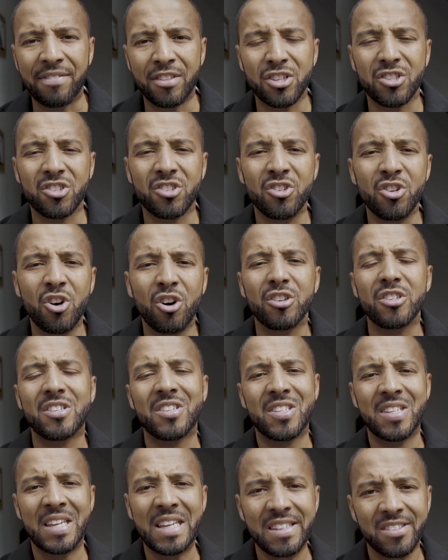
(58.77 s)
that's not
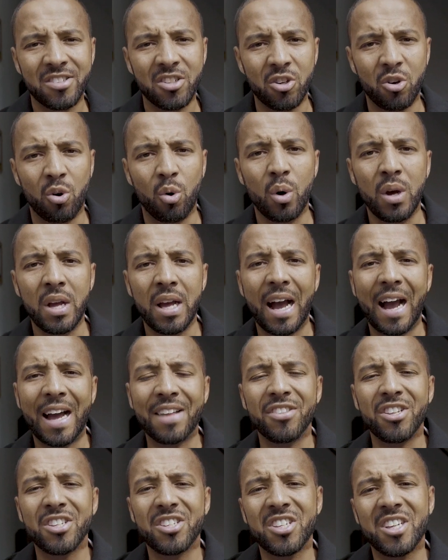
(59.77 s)
seasonal
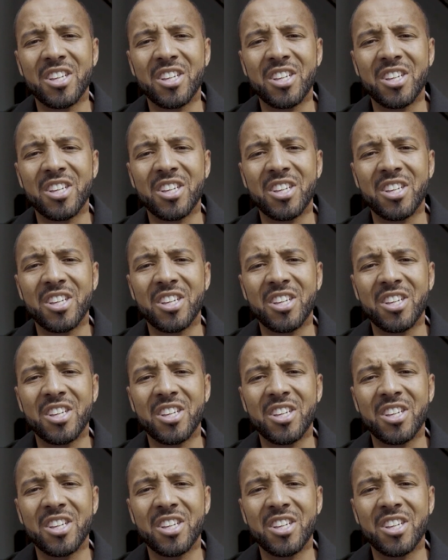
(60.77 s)
and that's